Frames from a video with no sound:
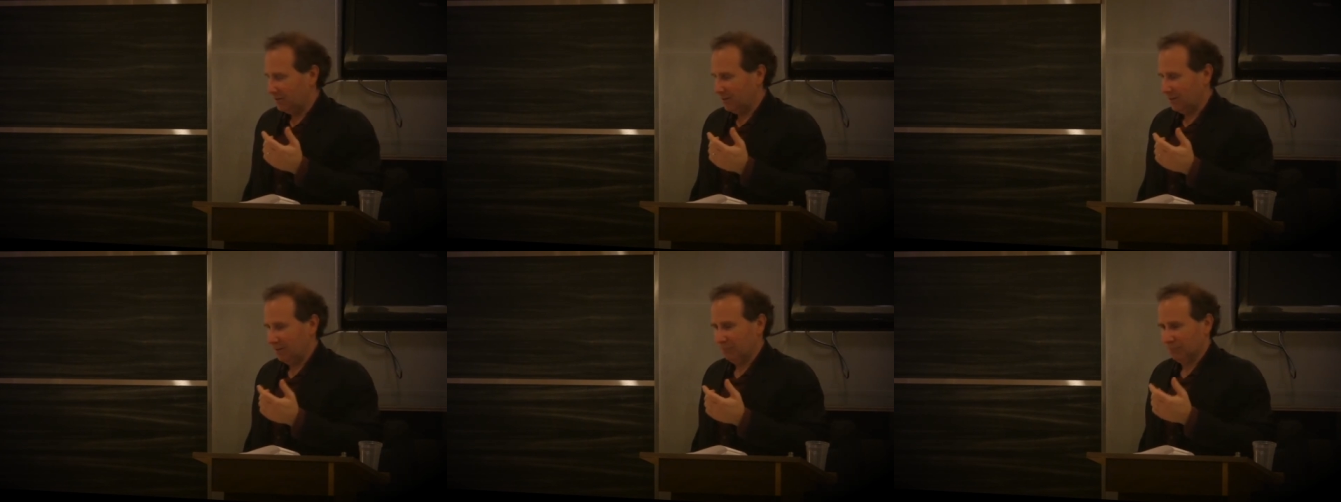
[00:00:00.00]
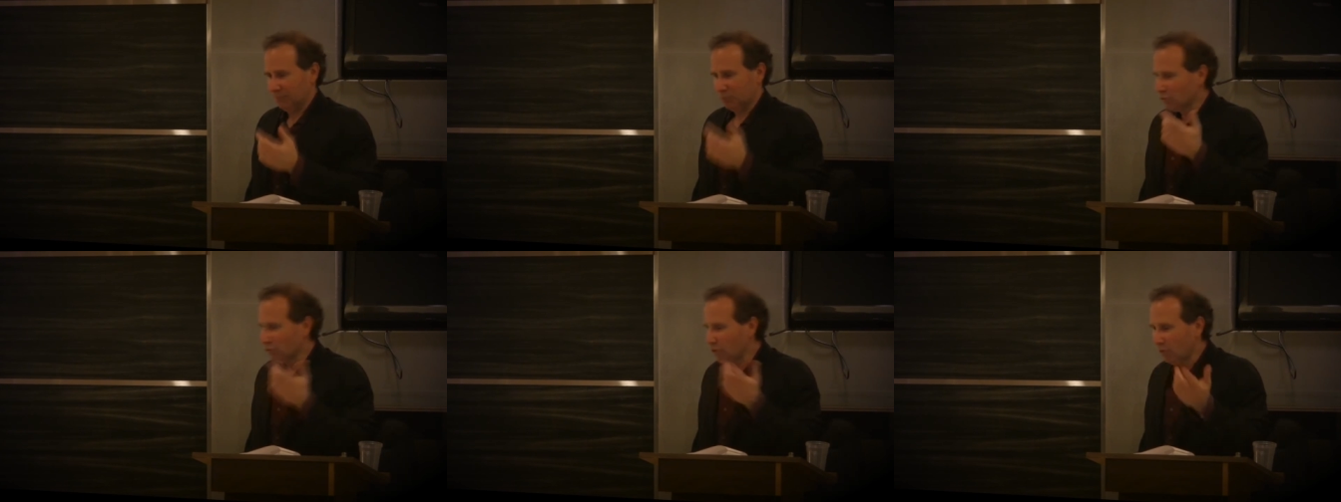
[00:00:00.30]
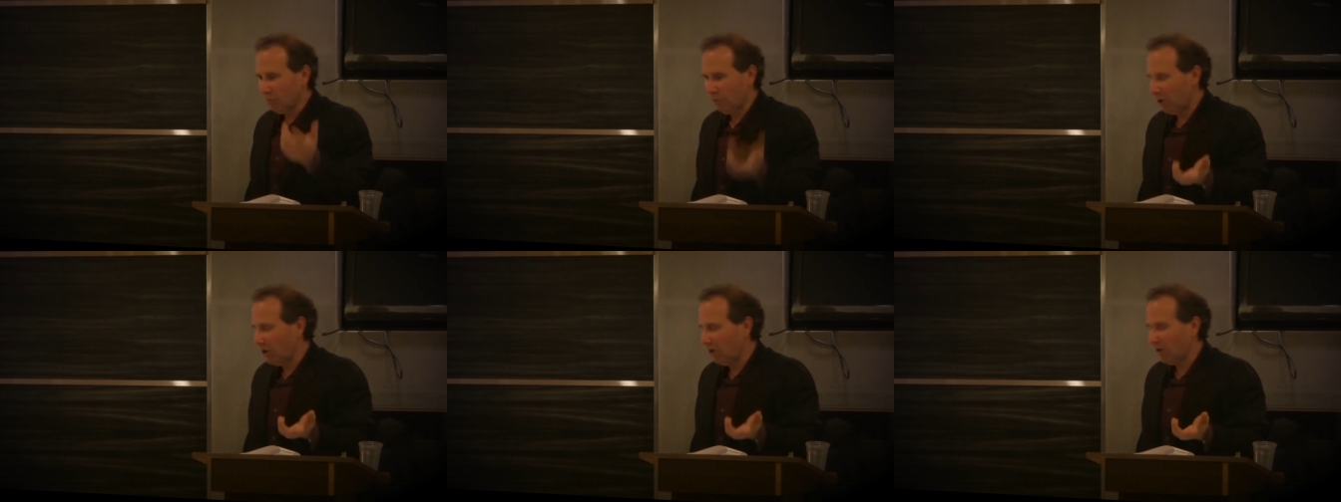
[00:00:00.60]
uh,
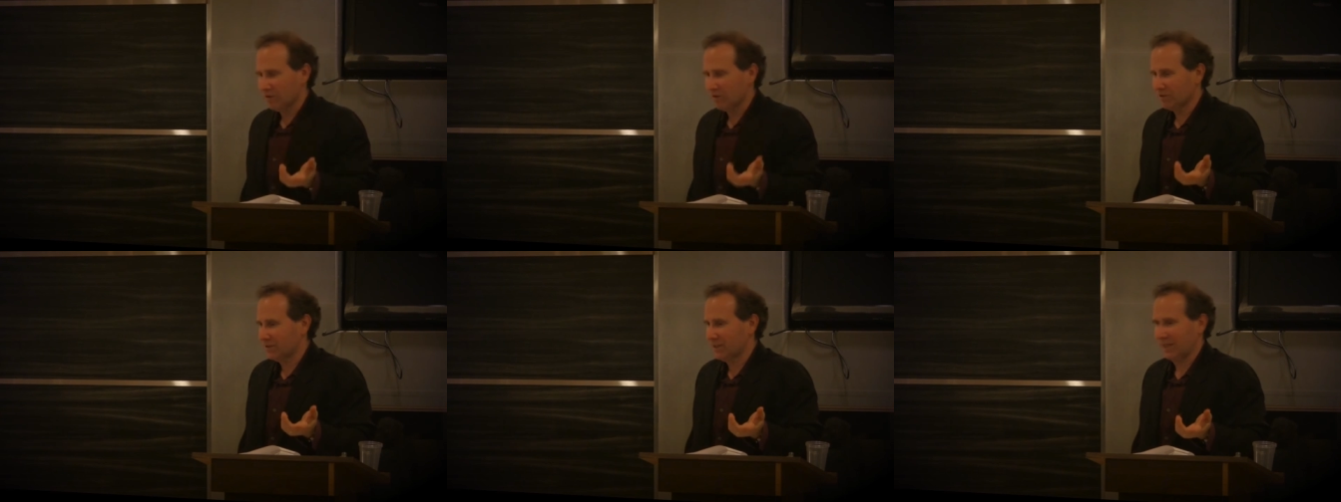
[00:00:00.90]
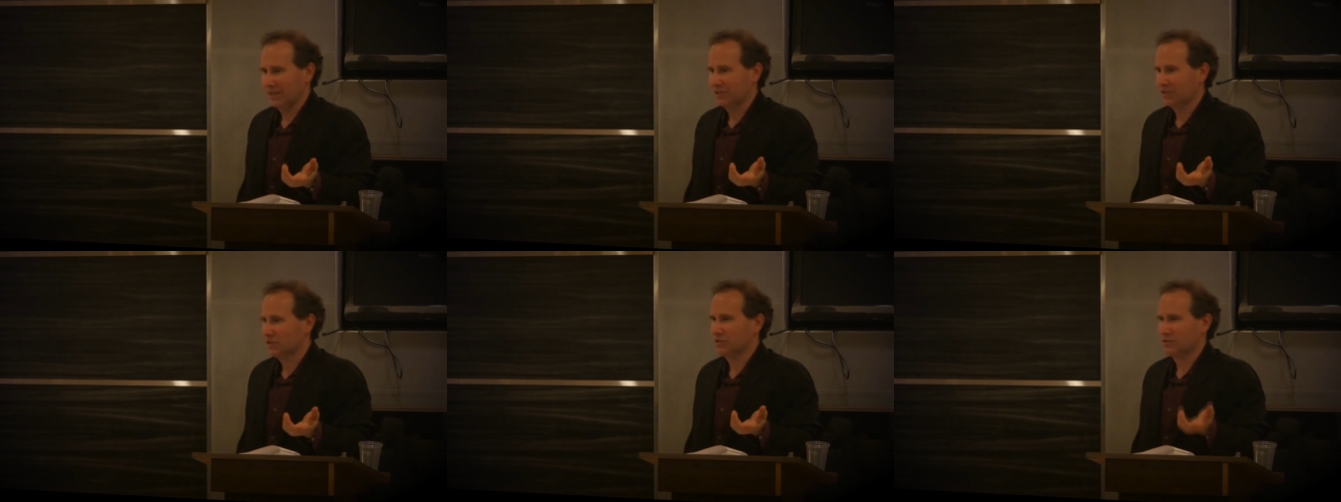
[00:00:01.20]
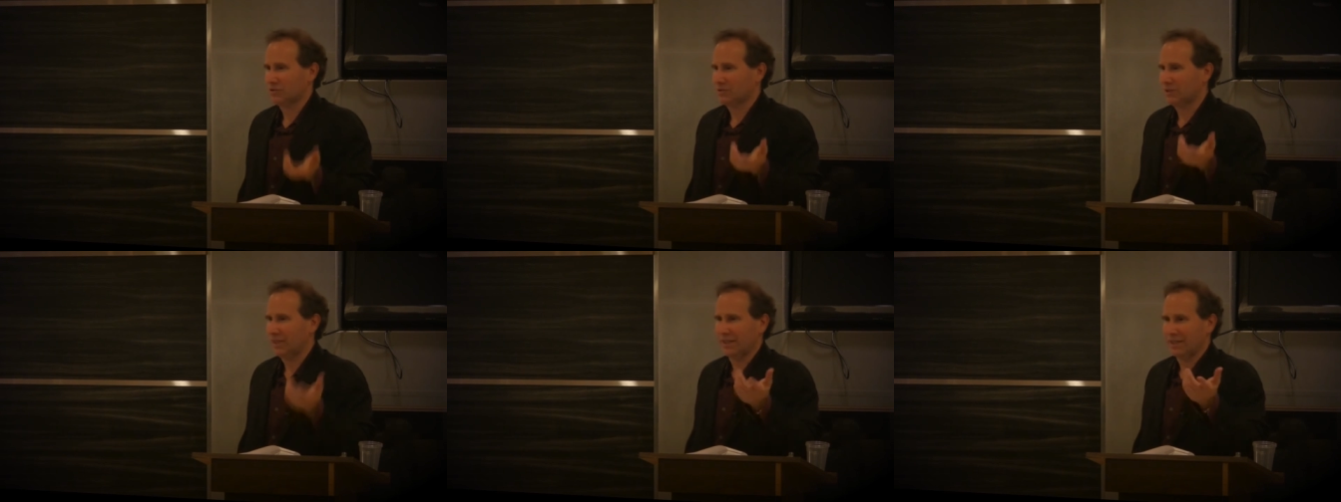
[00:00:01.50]
Bruno Mars had a
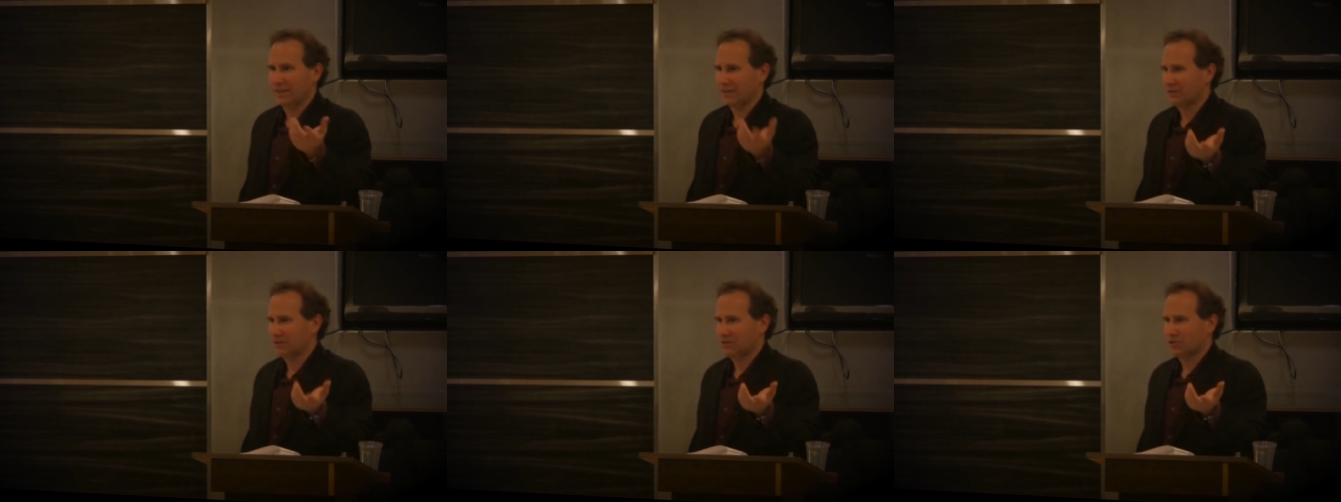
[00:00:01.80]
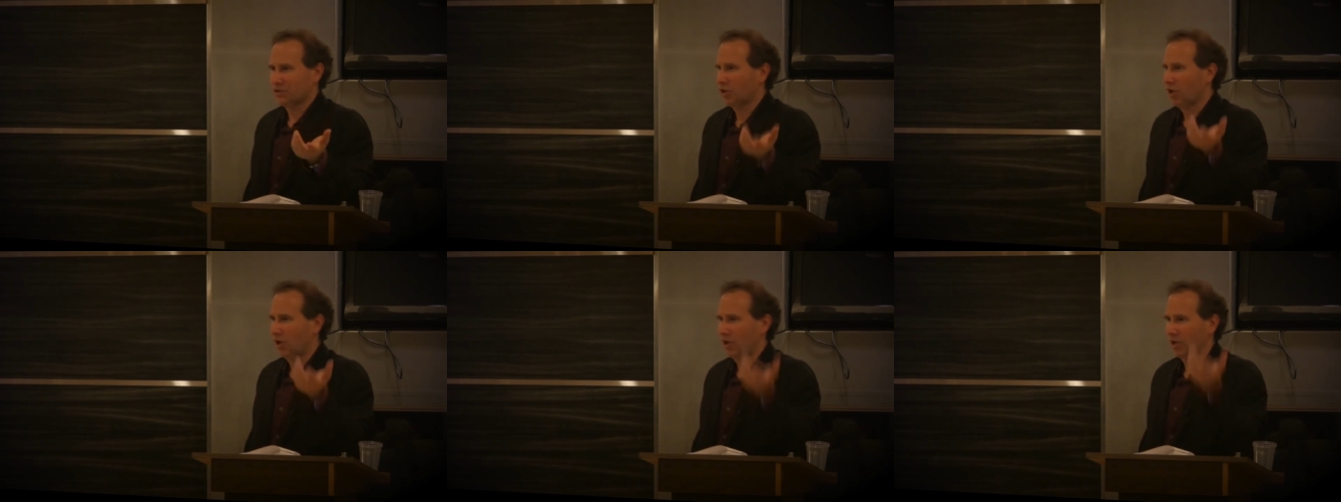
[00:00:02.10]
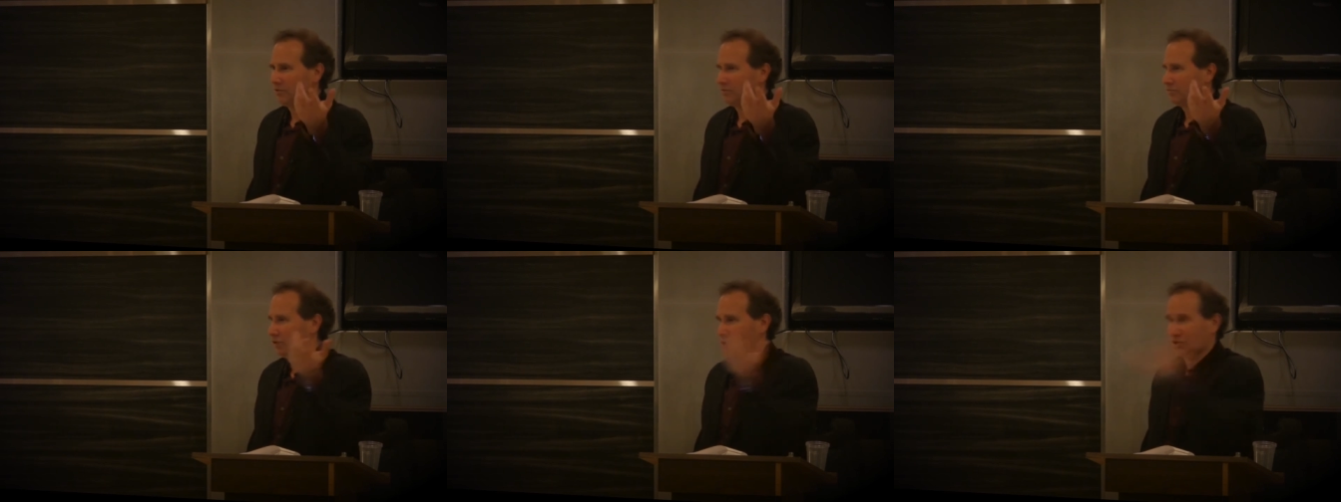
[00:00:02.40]
hit
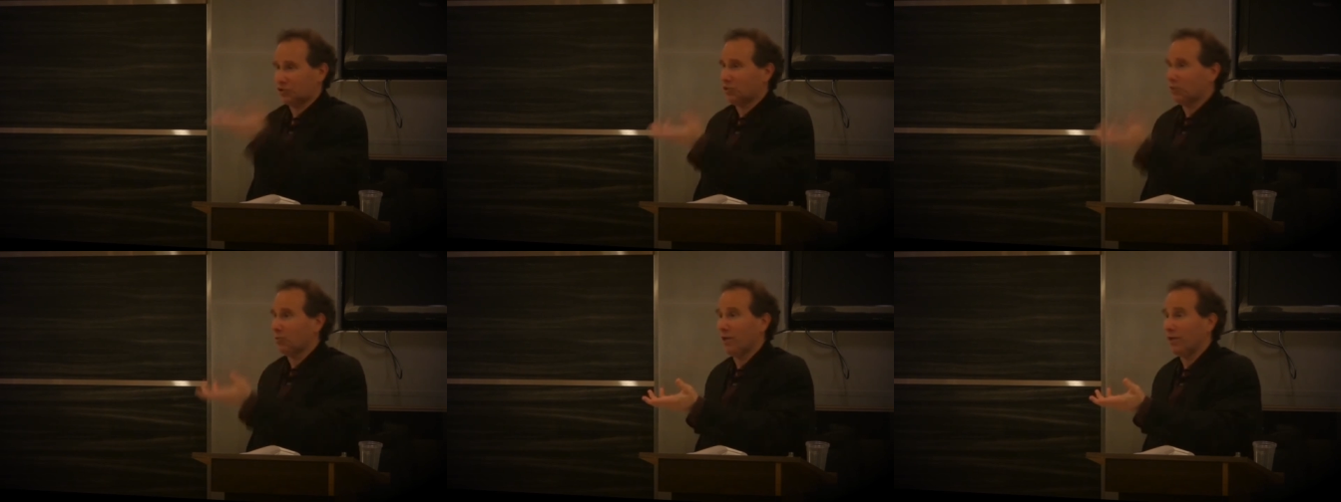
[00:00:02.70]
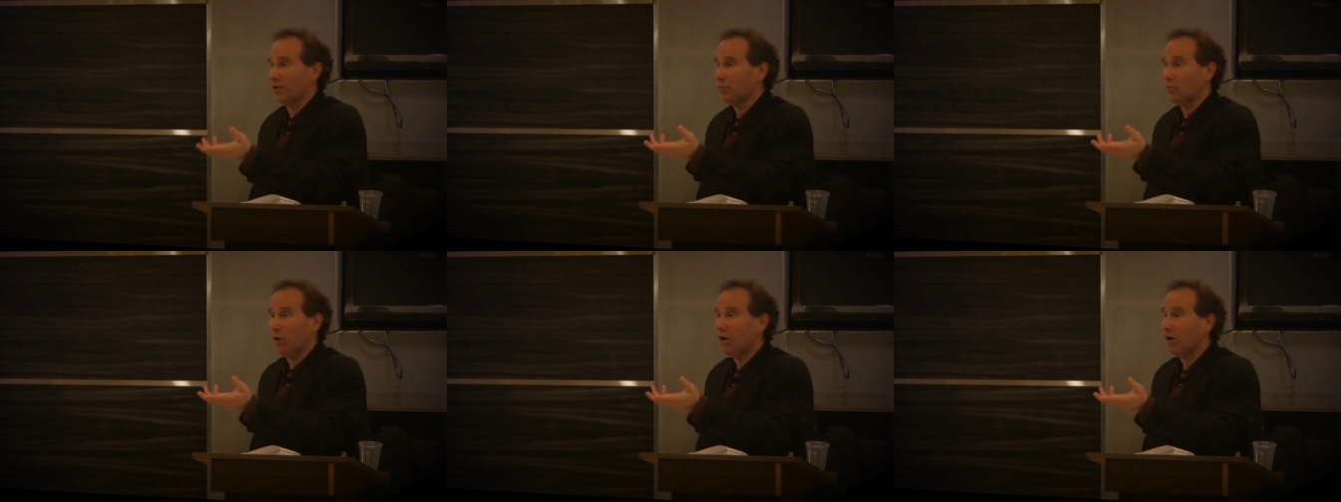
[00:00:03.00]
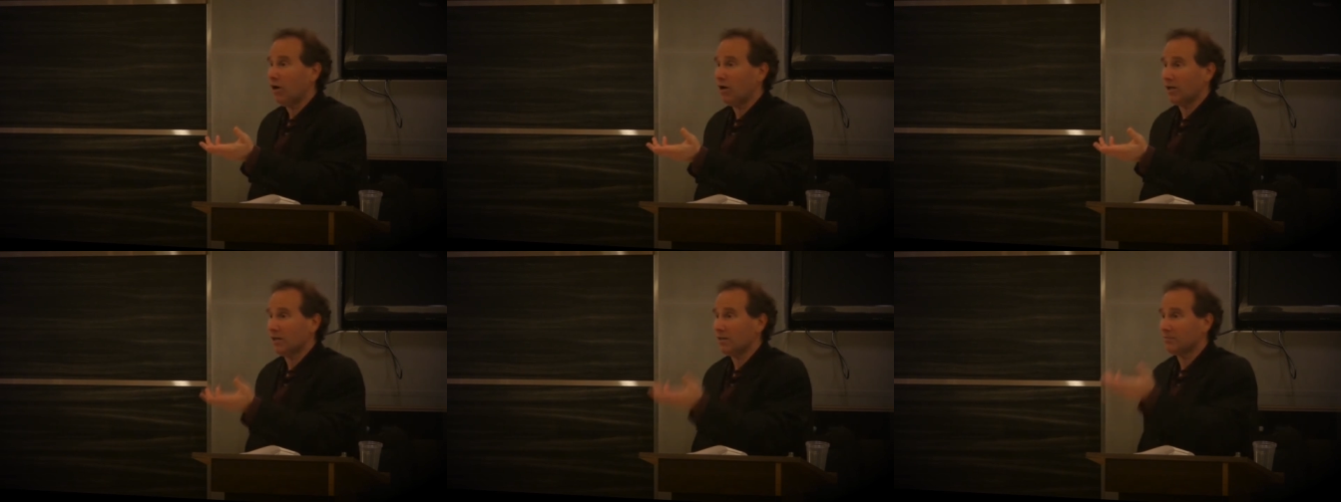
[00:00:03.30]
song, Just The Way You
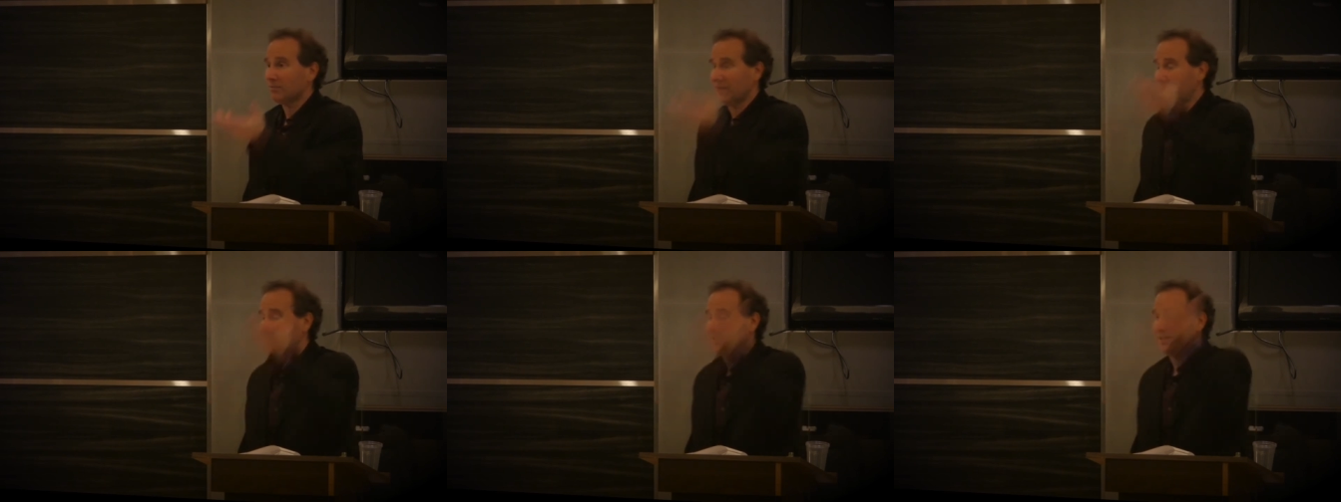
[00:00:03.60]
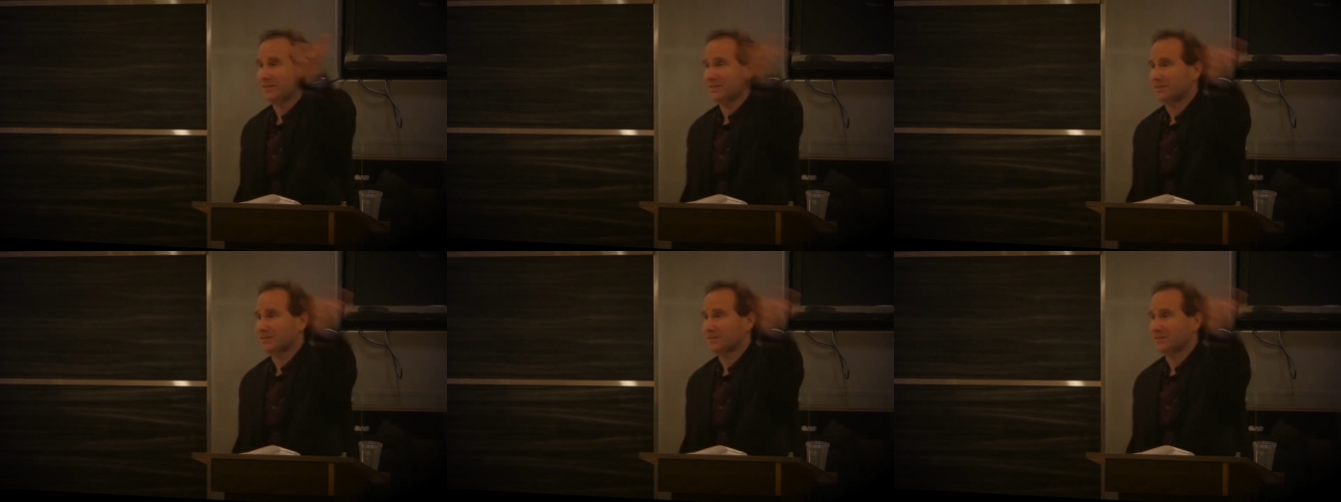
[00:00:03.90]
Are, right?